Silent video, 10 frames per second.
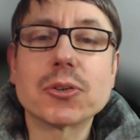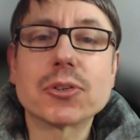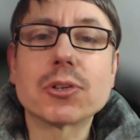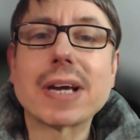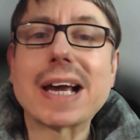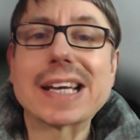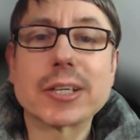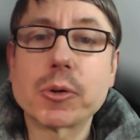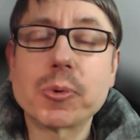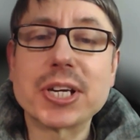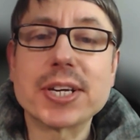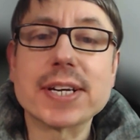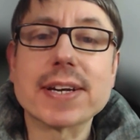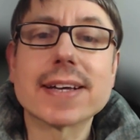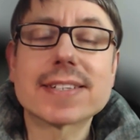tune to Hallie
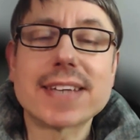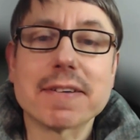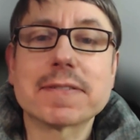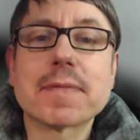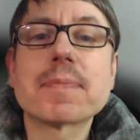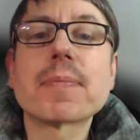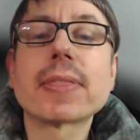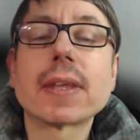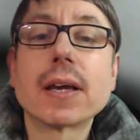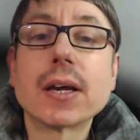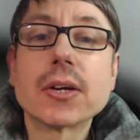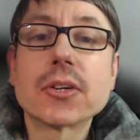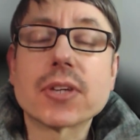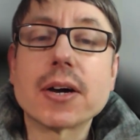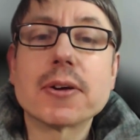O'Ween itself.
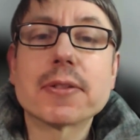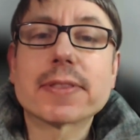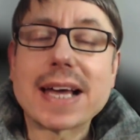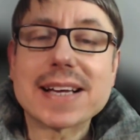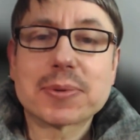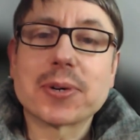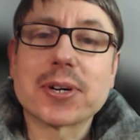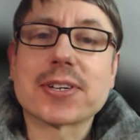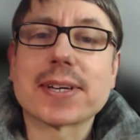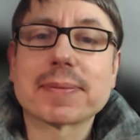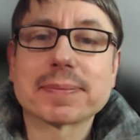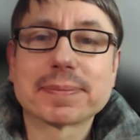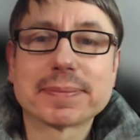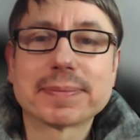So thanks for watching.